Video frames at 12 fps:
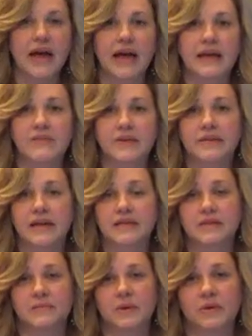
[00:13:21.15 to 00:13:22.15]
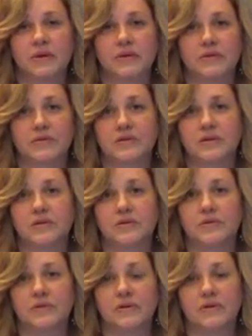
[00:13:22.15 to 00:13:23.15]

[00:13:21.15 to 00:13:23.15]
and giving testimonials to